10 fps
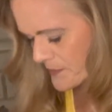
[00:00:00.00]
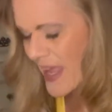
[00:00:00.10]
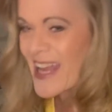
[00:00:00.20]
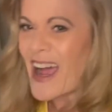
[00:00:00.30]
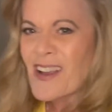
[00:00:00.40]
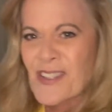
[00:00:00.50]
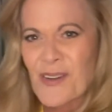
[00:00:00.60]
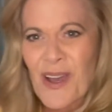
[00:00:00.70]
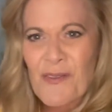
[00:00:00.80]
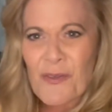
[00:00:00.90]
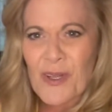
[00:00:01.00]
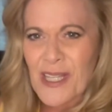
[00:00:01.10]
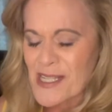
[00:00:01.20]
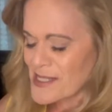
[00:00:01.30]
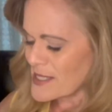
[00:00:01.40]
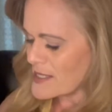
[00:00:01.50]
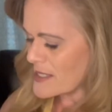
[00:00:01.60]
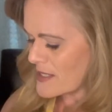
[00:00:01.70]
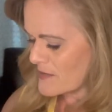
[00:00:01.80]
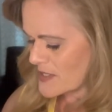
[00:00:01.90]
I also have really
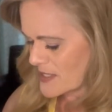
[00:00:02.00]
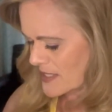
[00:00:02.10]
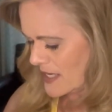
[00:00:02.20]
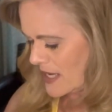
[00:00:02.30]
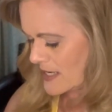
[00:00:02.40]
sensitive skin.